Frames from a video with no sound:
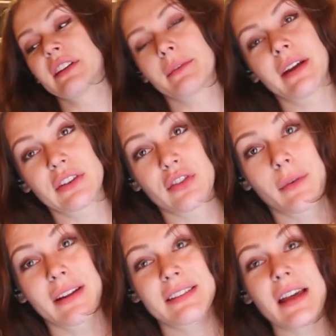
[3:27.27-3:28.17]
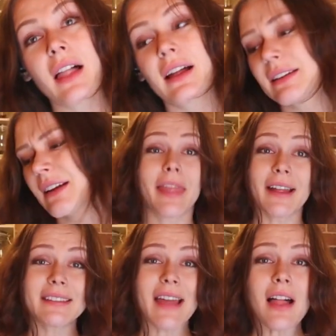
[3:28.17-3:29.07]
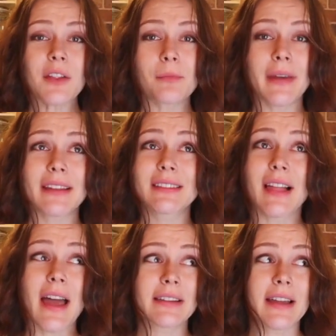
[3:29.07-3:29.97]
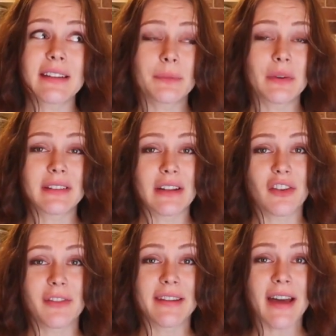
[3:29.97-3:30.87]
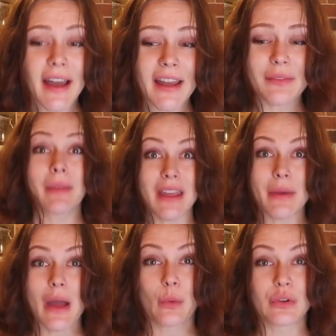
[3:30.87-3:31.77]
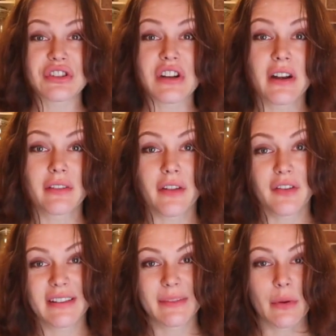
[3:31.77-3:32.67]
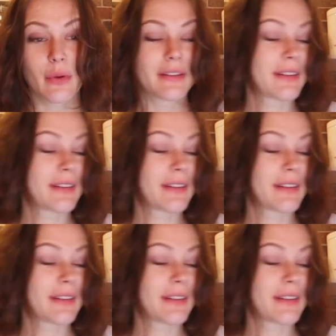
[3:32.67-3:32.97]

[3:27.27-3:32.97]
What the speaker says: tomatoes for my salad. That salad makes like 90% of my diet. Maybe I will share the recipe one